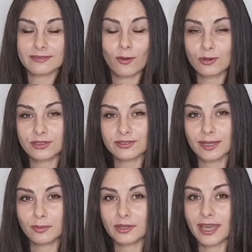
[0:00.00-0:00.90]
order
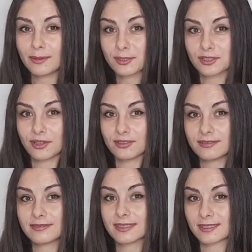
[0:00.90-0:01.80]
them on
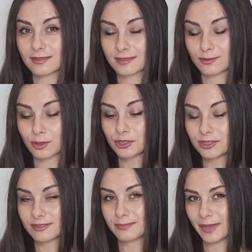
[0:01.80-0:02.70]
Amazon, This good
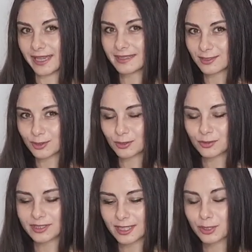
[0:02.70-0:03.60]
pest, so
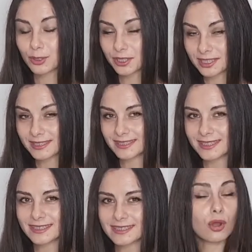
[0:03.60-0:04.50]
to say, good
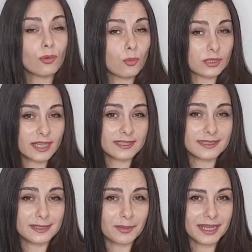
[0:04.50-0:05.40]
insects. What I
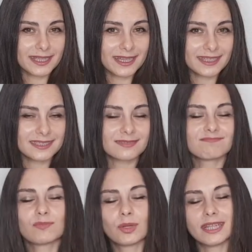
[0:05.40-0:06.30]
did in my case,
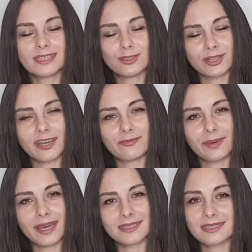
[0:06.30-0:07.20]
well, I don't have
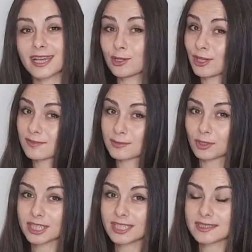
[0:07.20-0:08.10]
pets, I don't have
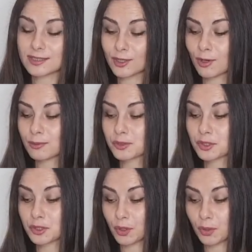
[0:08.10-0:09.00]
small kids at home,
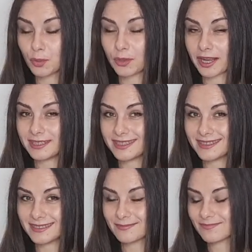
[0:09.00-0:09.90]
so what I did